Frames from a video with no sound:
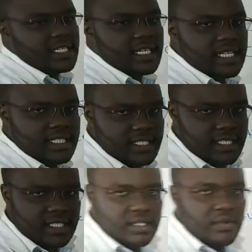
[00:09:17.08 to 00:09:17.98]
lenses?
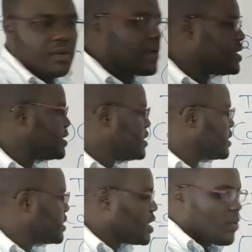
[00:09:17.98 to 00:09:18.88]
Where is
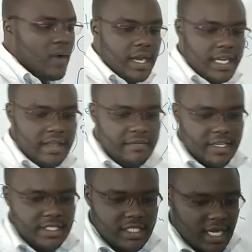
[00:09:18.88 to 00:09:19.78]
this word
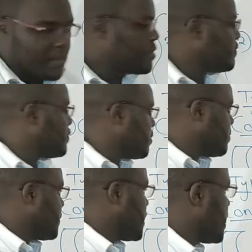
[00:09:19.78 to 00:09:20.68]
diverging coming from?
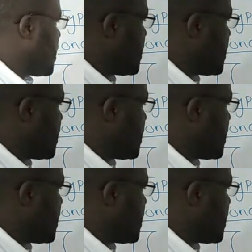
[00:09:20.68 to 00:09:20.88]
The